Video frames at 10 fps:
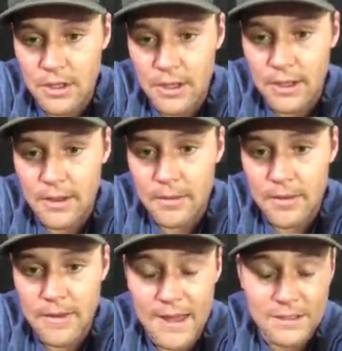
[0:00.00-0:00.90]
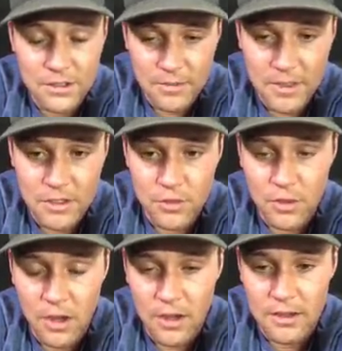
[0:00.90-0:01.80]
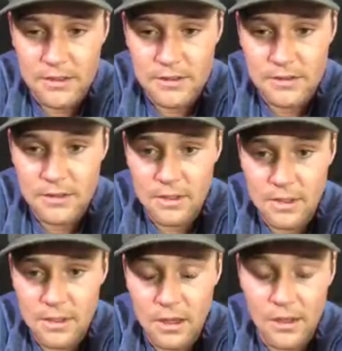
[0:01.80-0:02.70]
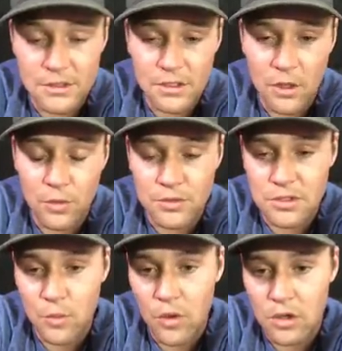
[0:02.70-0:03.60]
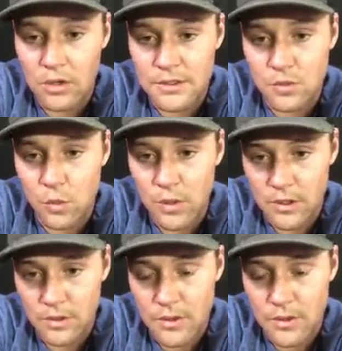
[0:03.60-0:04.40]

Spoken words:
that's going to make you cause you to hold some water as well.